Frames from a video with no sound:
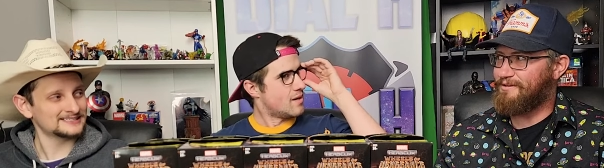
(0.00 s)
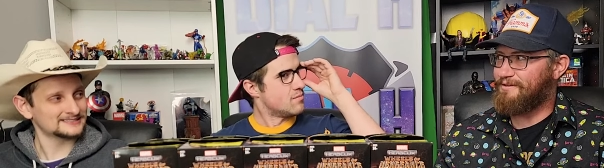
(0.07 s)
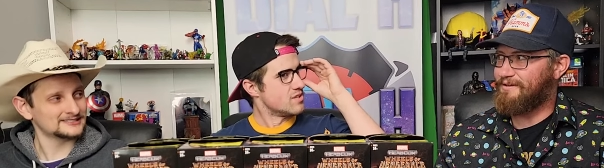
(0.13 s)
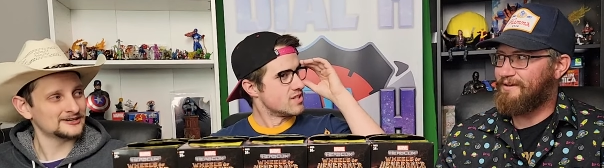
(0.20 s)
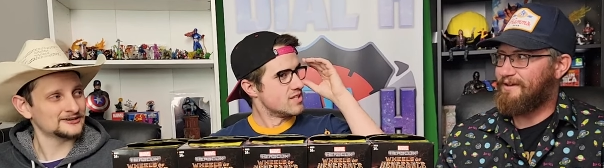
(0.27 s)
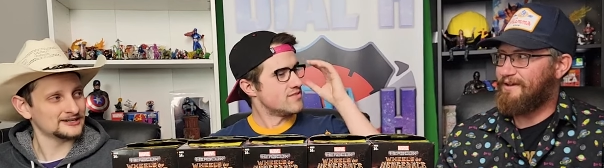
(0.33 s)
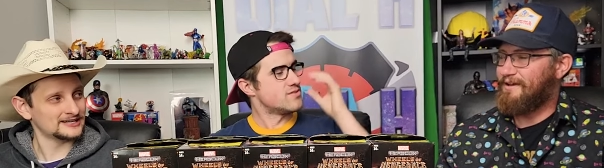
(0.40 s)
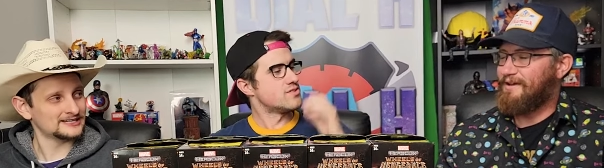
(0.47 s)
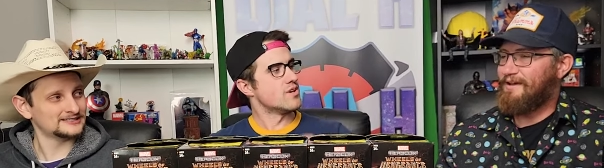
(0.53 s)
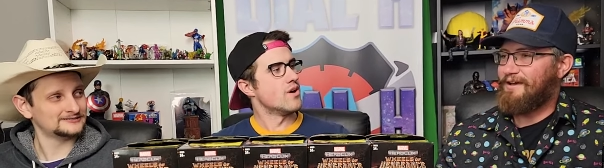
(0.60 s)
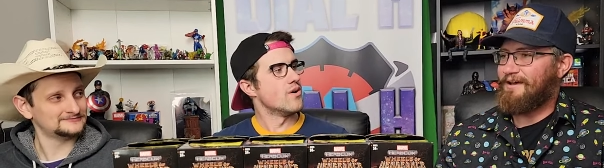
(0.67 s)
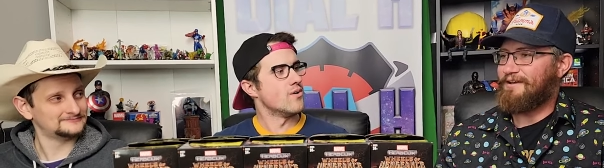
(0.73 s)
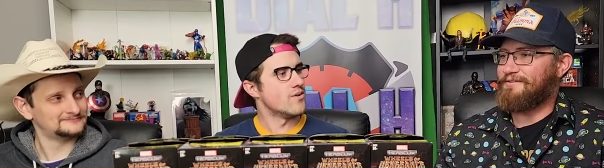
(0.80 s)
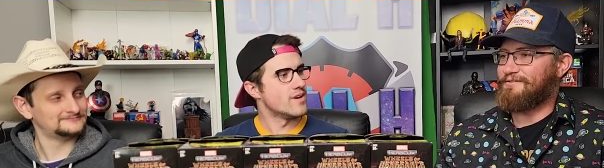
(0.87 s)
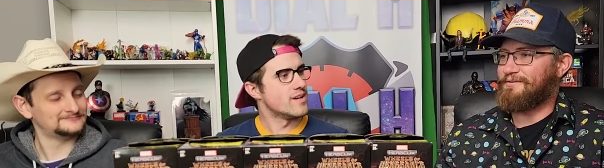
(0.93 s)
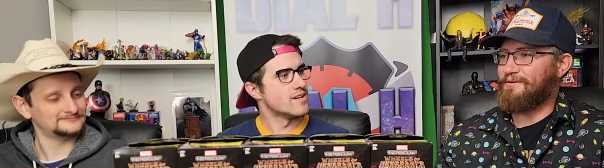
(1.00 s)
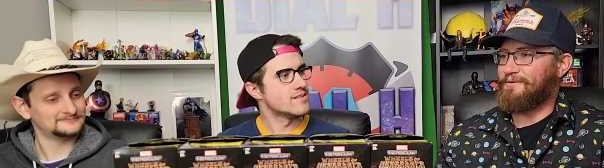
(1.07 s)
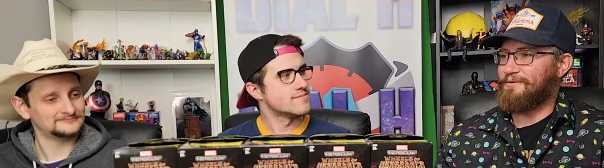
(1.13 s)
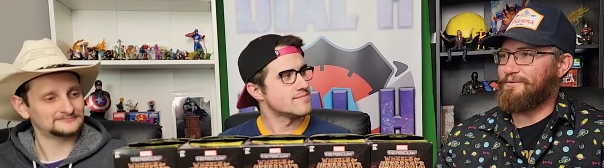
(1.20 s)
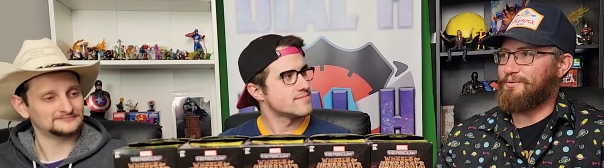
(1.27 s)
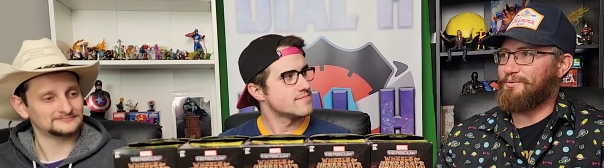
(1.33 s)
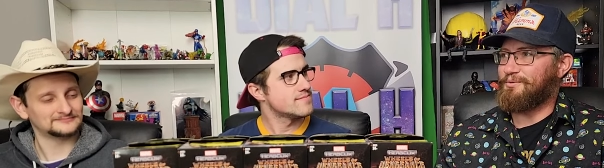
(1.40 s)
Speaker 1: I, I so, believe yeah. so. And yeah.
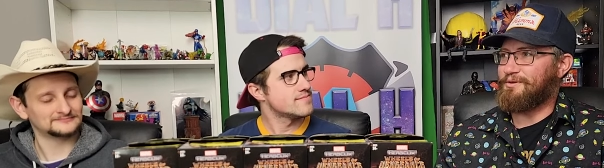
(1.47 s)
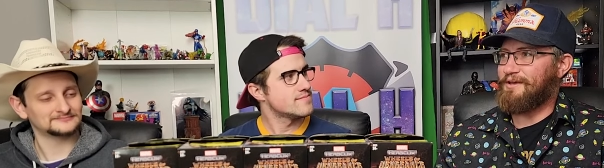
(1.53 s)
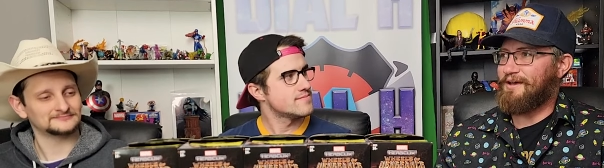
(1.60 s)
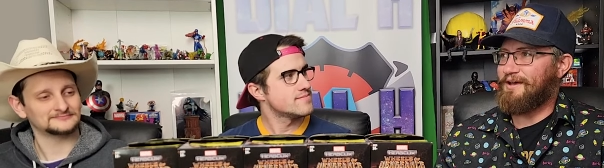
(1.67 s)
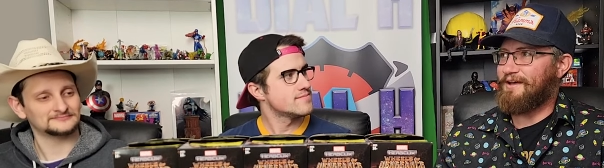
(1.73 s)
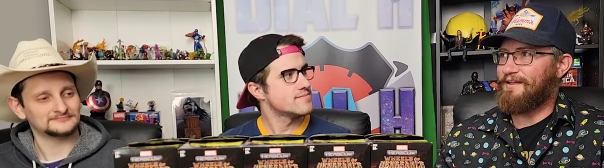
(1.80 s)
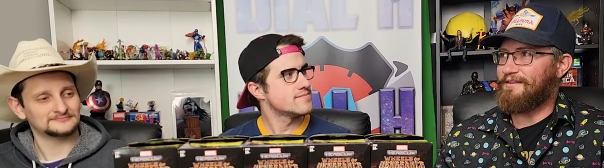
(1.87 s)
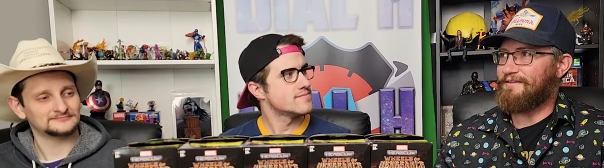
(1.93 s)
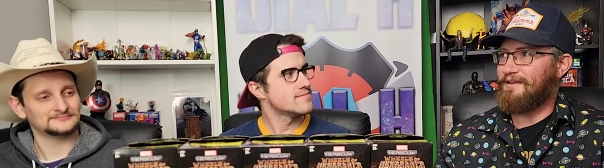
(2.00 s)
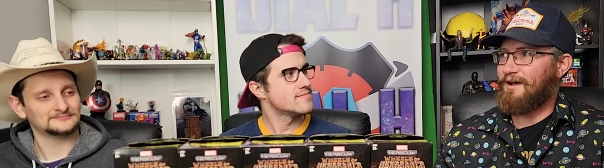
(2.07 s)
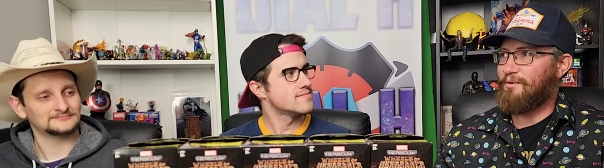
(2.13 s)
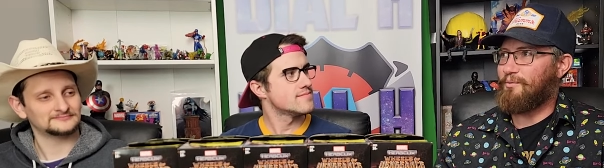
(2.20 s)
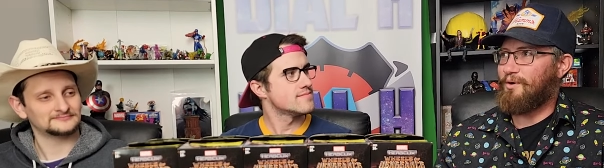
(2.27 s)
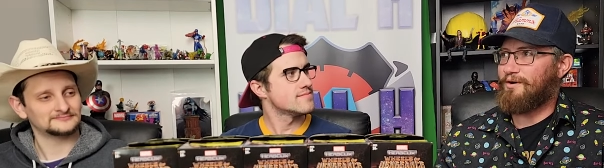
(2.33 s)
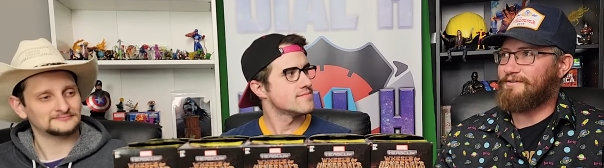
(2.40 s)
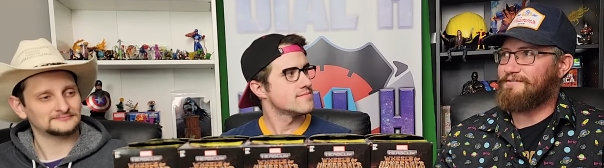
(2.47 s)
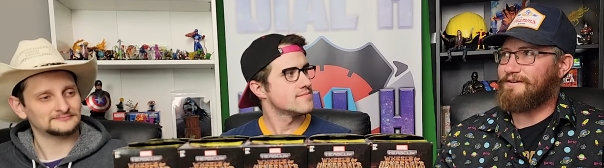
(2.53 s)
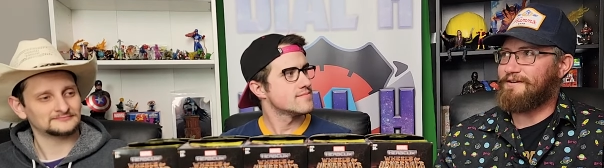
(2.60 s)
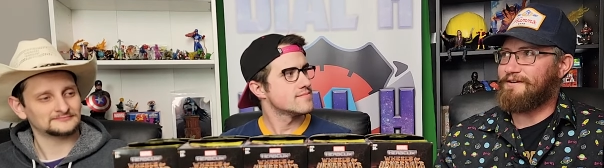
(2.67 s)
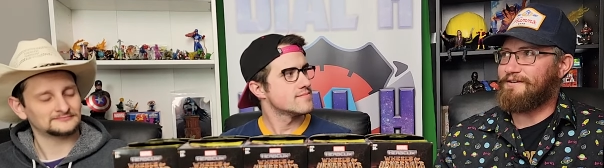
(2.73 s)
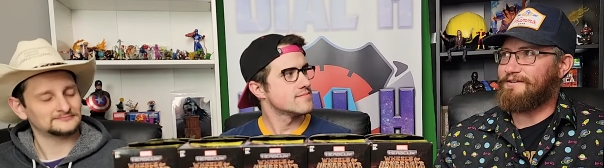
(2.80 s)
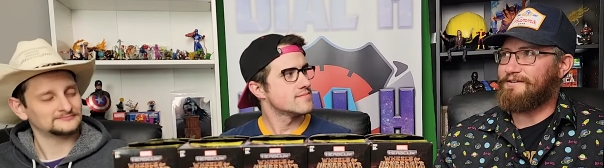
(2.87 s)
so yeah, I want
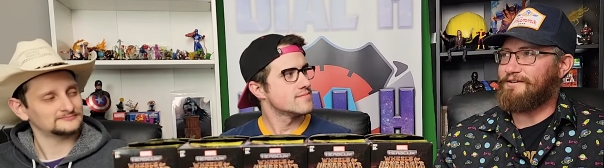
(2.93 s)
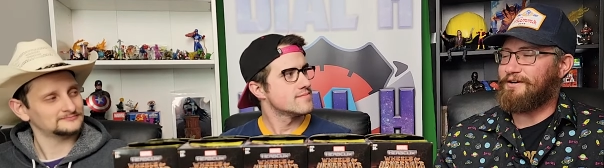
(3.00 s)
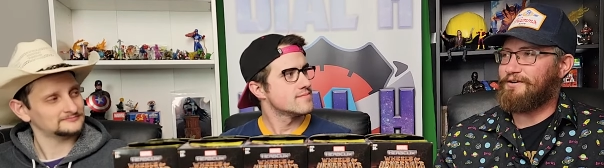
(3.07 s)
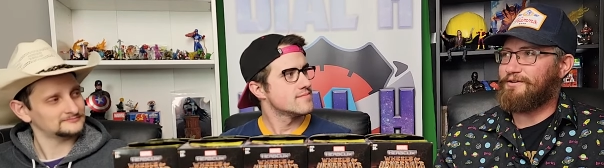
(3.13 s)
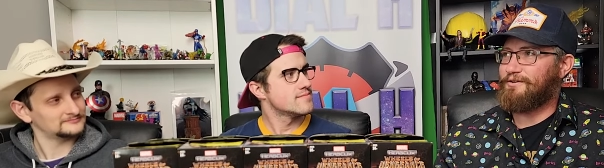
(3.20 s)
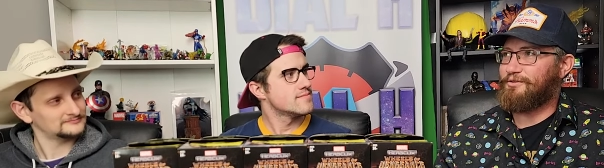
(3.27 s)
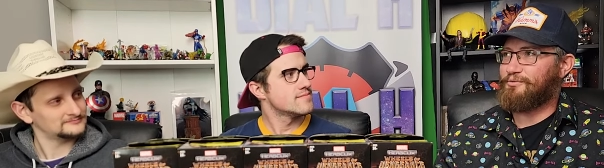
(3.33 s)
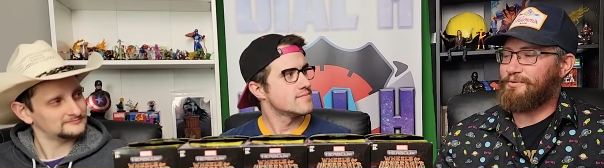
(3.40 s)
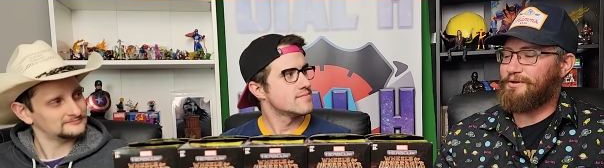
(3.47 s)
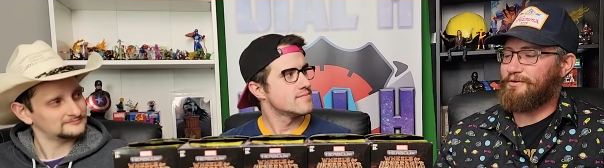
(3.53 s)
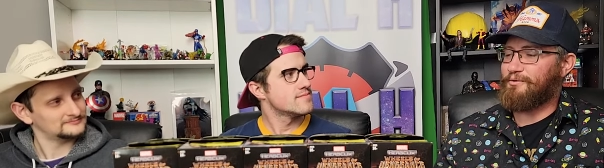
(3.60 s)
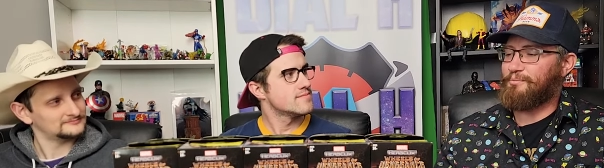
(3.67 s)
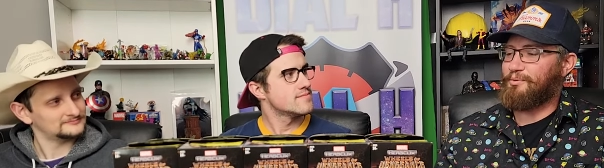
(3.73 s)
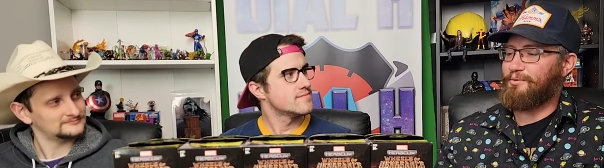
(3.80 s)
a 300